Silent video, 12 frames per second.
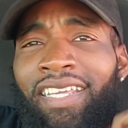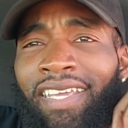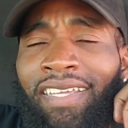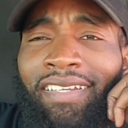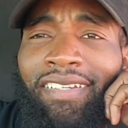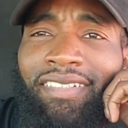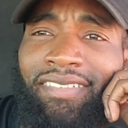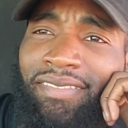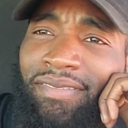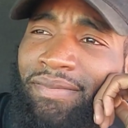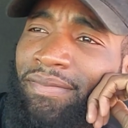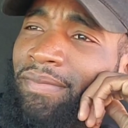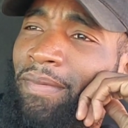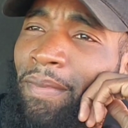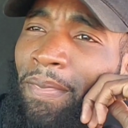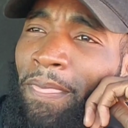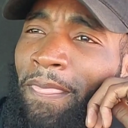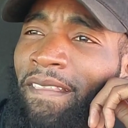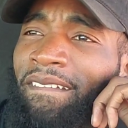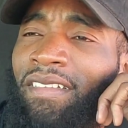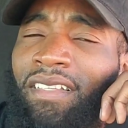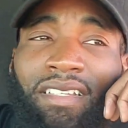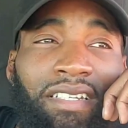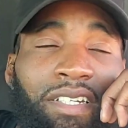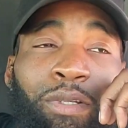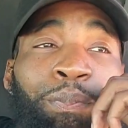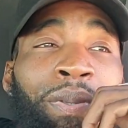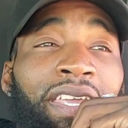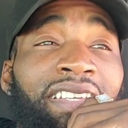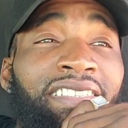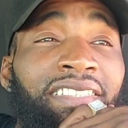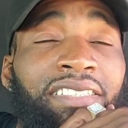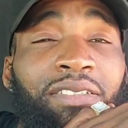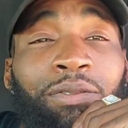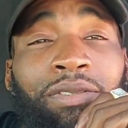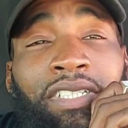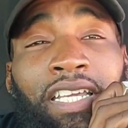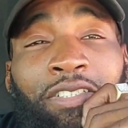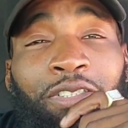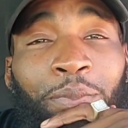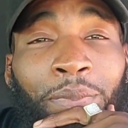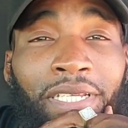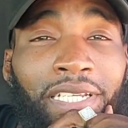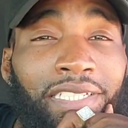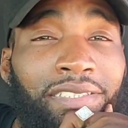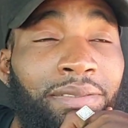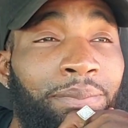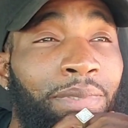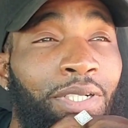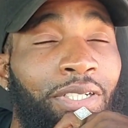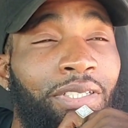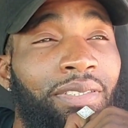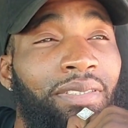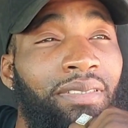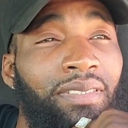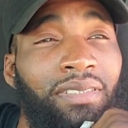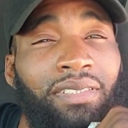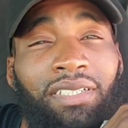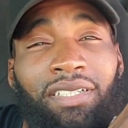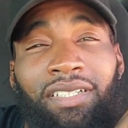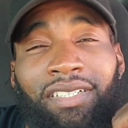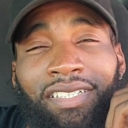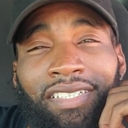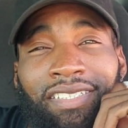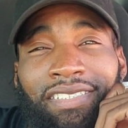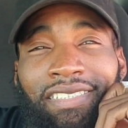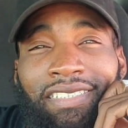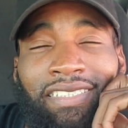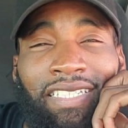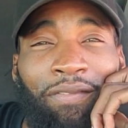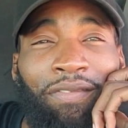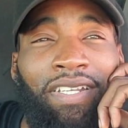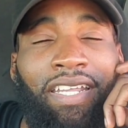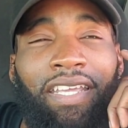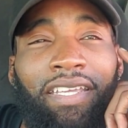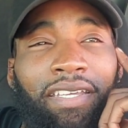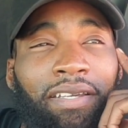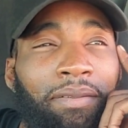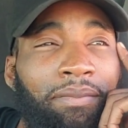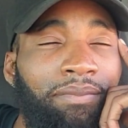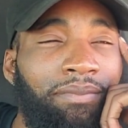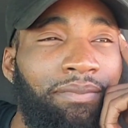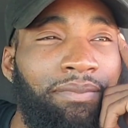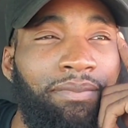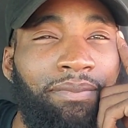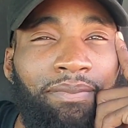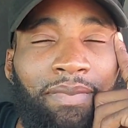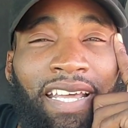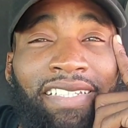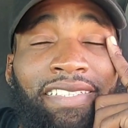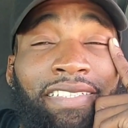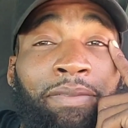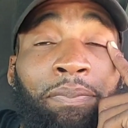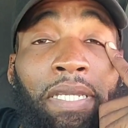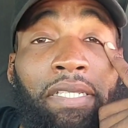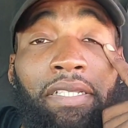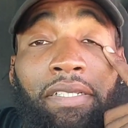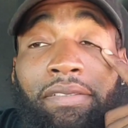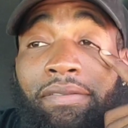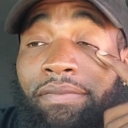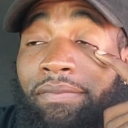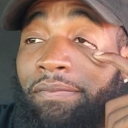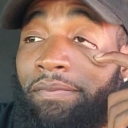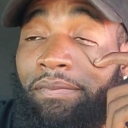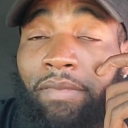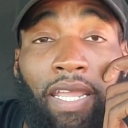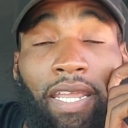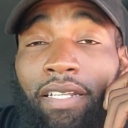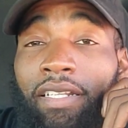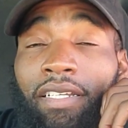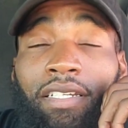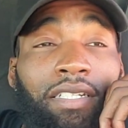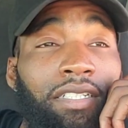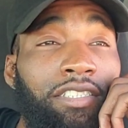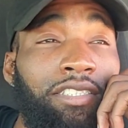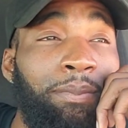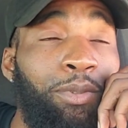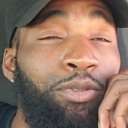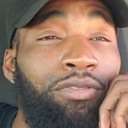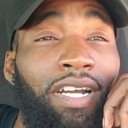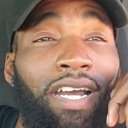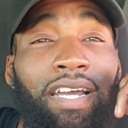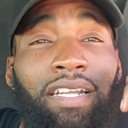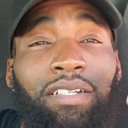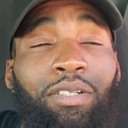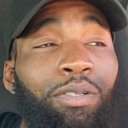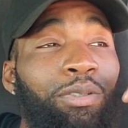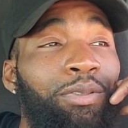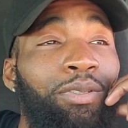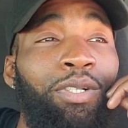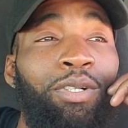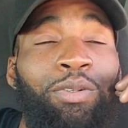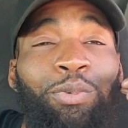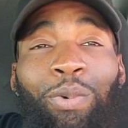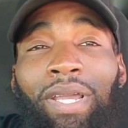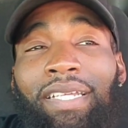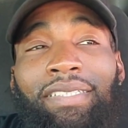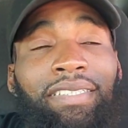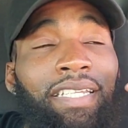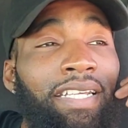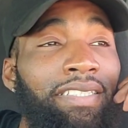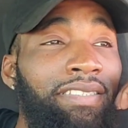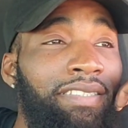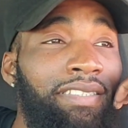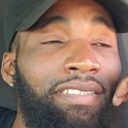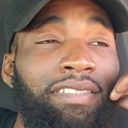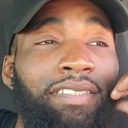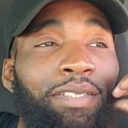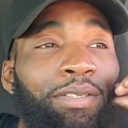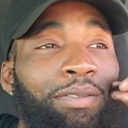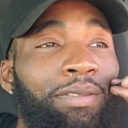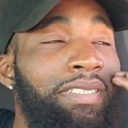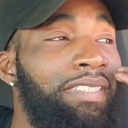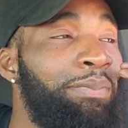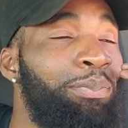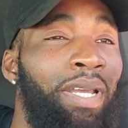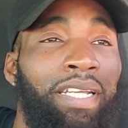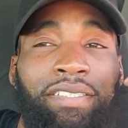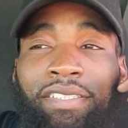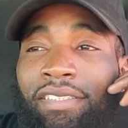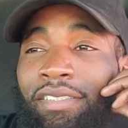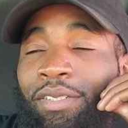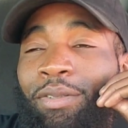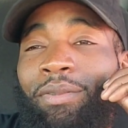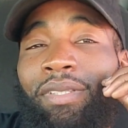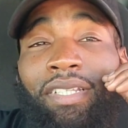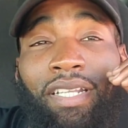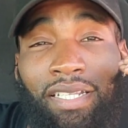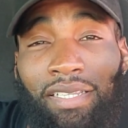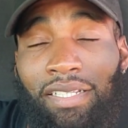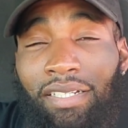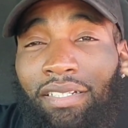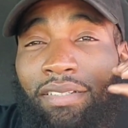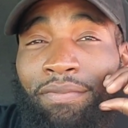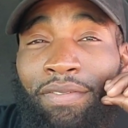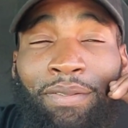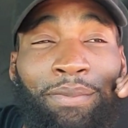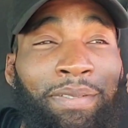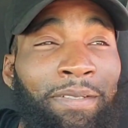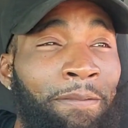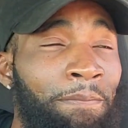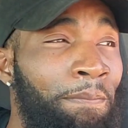Canada. Good pace, on schedule to be there tomorrow, 7 a.m. as expected. Everything good, smooth ride, no weigh stations, no inspections, no nothing. You feel me?